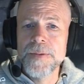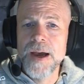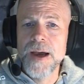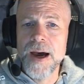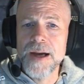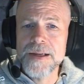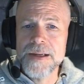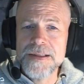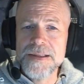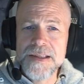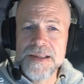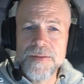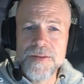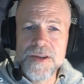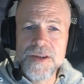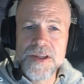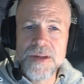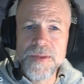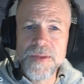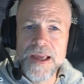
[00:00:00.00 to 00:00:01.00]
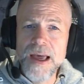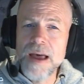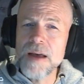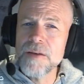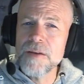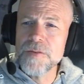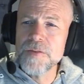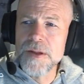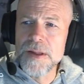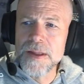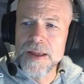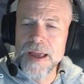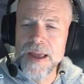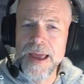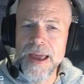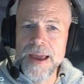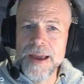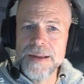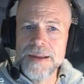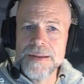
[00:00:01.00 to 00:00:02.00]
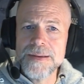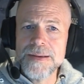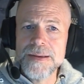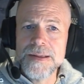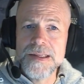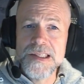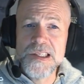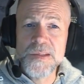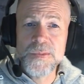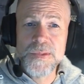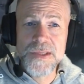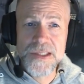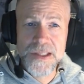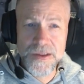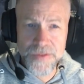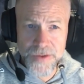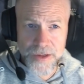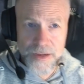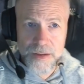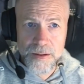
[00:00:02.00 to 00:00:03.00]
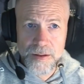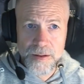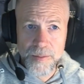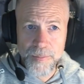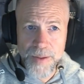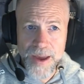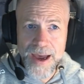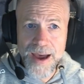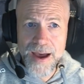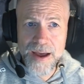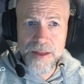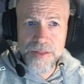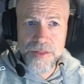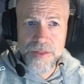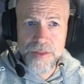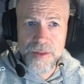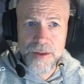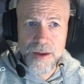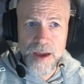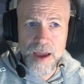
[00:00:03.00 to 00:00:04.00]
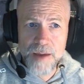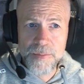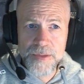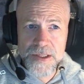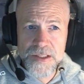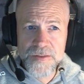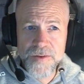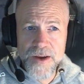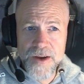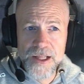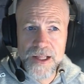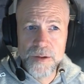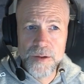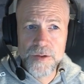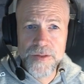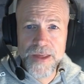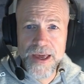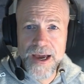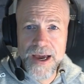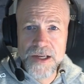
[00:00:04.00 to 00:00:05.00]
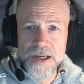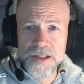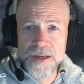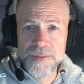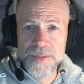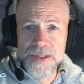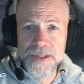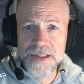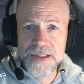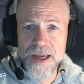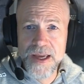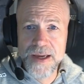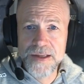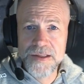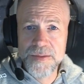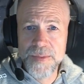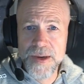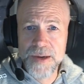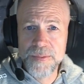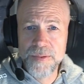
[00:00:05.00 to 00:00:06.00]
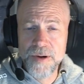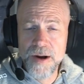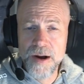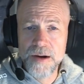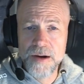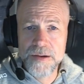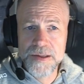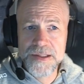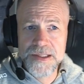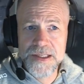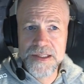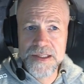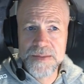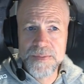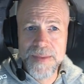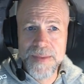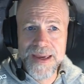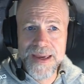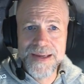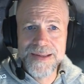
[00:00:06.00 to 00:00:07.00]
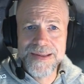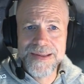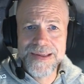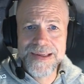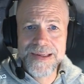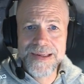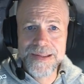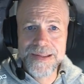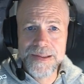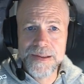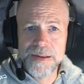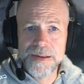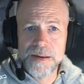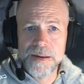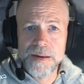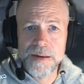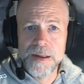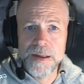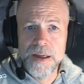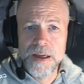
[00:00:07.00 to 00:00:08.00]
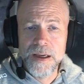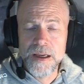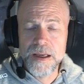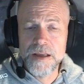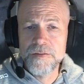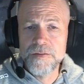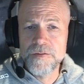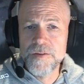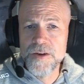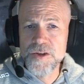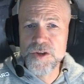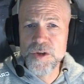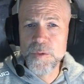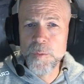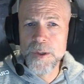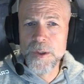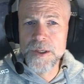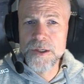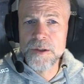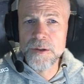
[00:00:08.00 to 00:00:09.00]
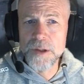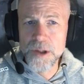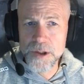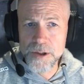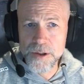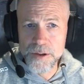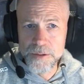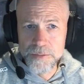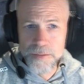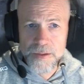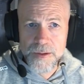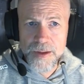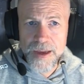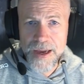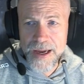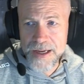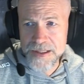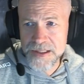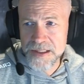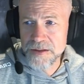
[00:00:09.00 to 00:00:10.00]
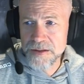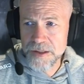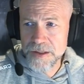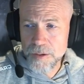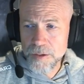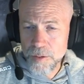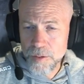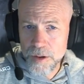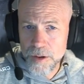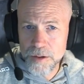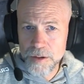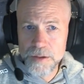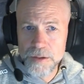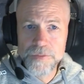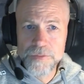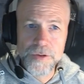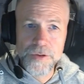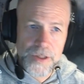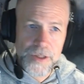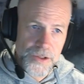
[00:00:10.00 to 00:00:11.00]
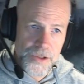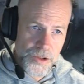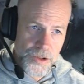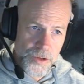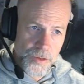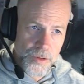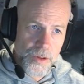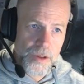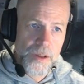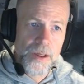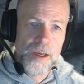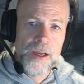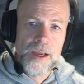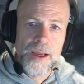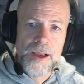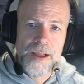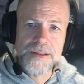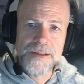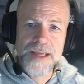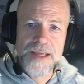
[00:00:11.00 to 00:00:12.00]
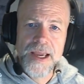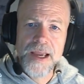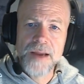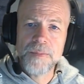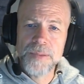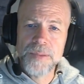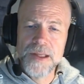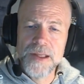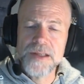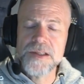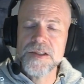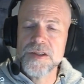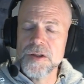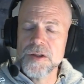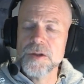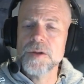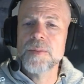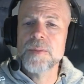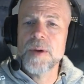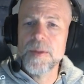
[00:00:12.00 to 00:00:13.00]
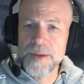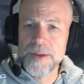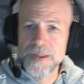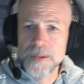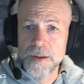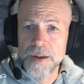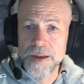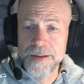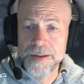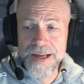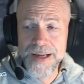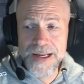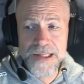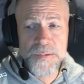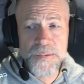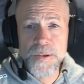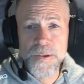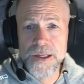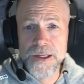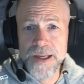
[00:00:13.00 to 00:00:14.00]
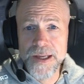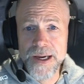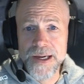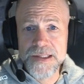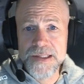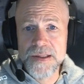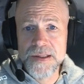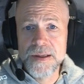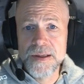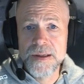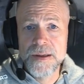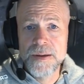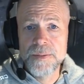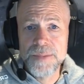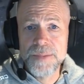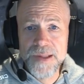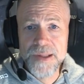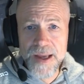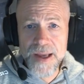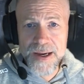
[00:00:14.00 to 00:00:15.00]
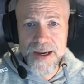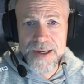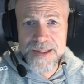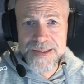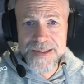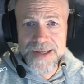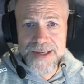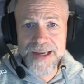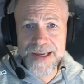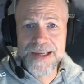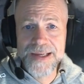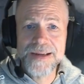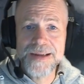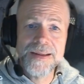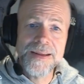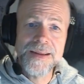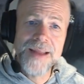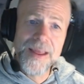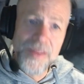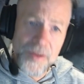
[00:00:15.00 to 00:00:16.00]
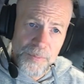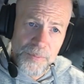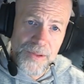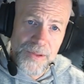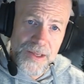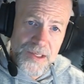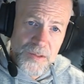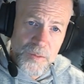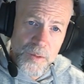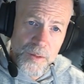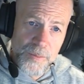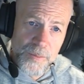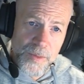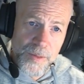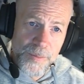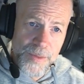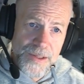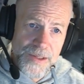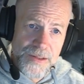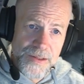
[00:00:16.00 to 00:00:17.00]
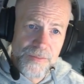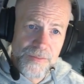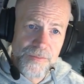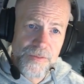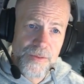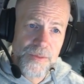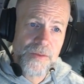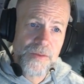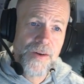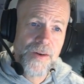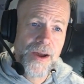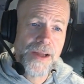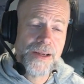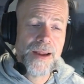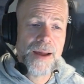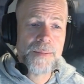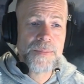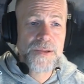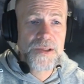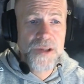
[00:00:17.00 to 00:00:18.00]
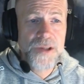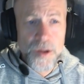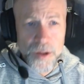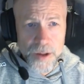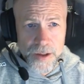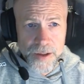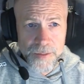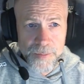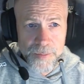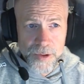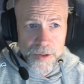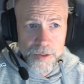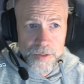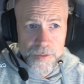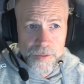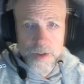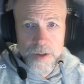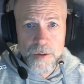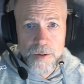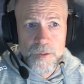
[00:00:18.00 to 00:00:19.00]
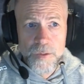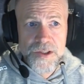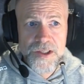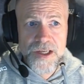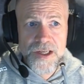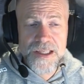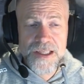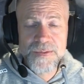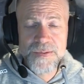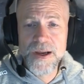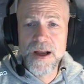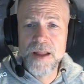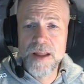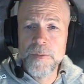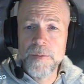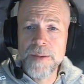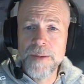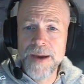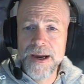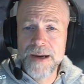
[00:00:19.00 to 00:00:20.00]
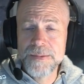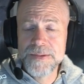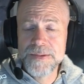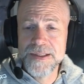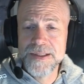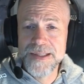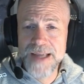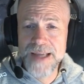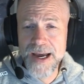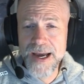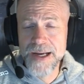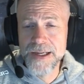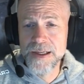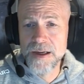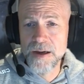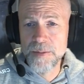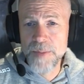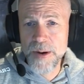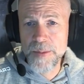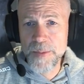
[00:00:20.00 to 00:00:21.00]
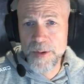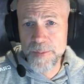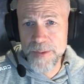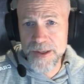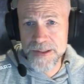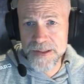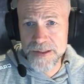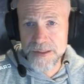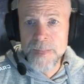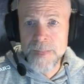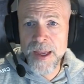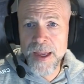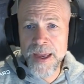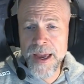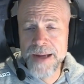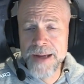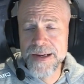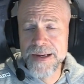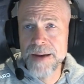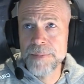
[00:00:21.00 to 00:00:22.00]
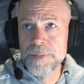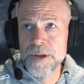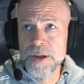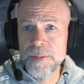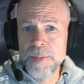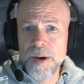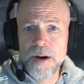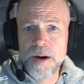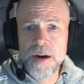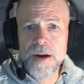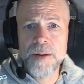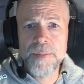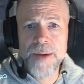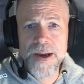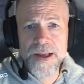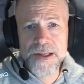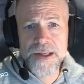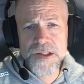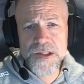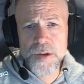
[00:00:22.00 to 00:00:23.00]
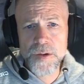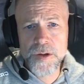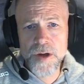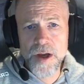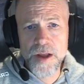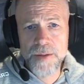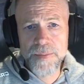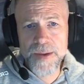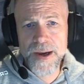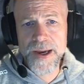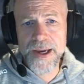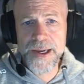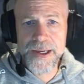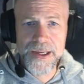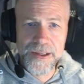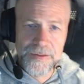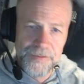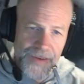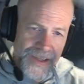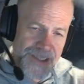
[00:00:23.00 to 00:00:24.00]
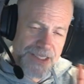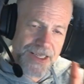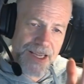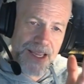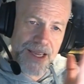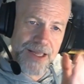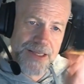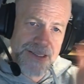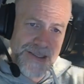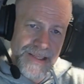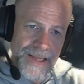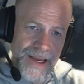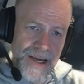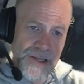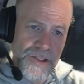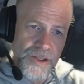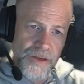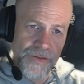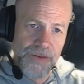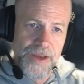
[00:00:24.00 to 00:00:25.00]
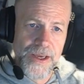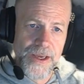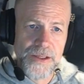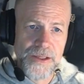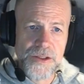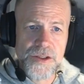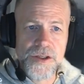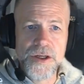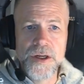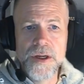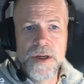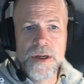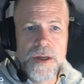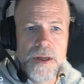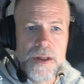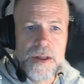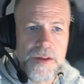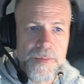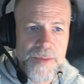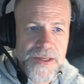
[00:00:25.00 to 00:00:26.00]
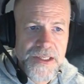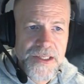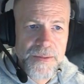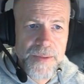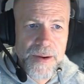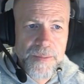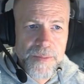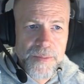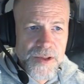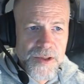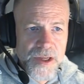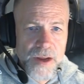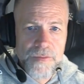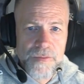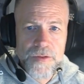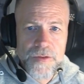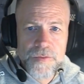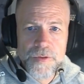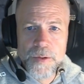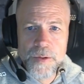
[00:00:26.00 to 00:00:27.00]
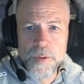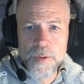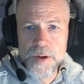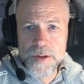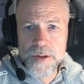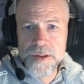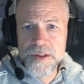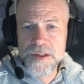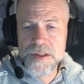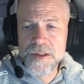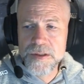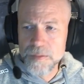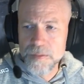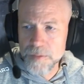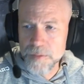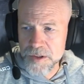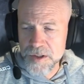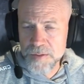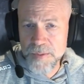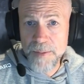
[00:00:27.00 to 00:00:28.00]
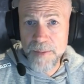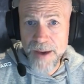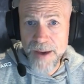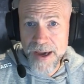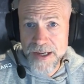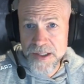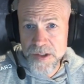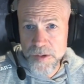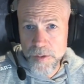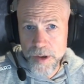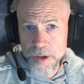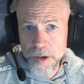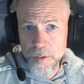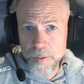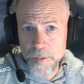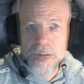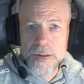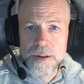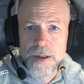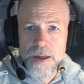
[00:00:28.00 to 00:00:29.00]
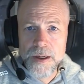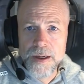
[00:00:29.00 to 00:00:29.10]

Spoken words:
I discover something helpful and specific. The path I must follow or the action I must take to make progress is made clear. Envision what you learn, ask the Oracle if you're not sure, and take plus 2 momentum. And that's pretty nice. Plus, I get another plus 1 momentum from the Find an Opportunity move, which gets me all the way back up to 9 on my momentum. And I'm going to mark a milestone on my investigate/avenge the missing members of the Free Wardens, which is my backstory quest.